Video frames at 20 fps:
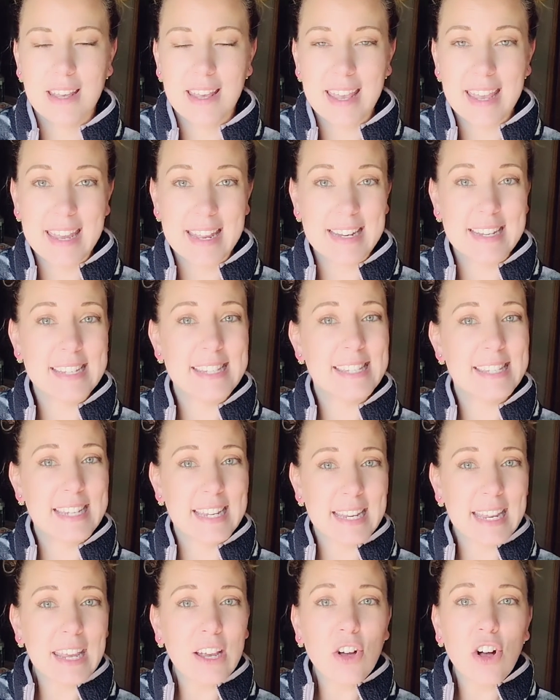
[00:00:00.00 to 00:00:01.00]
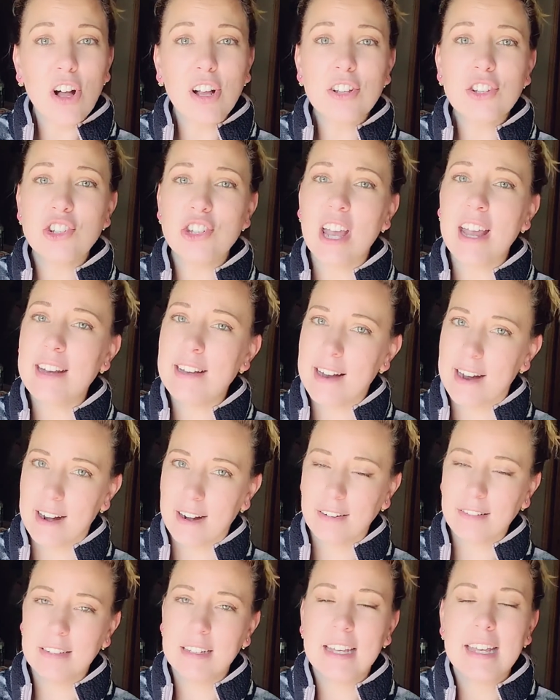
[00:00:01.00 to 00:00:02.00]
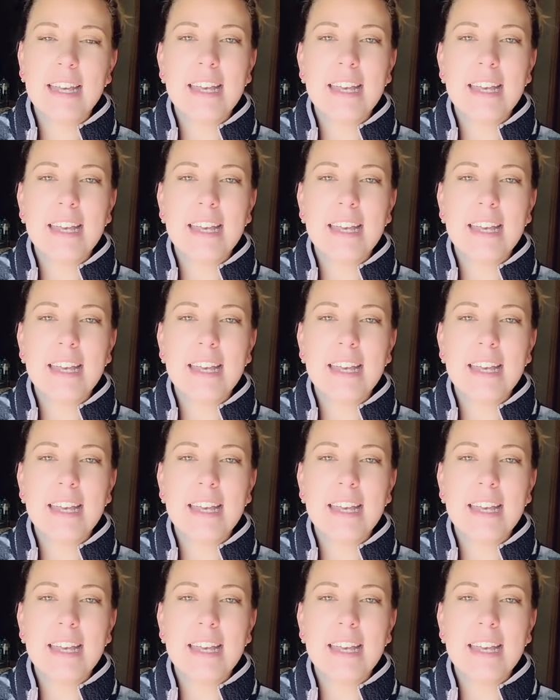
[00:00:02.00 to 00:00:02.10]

In a city called Shinar,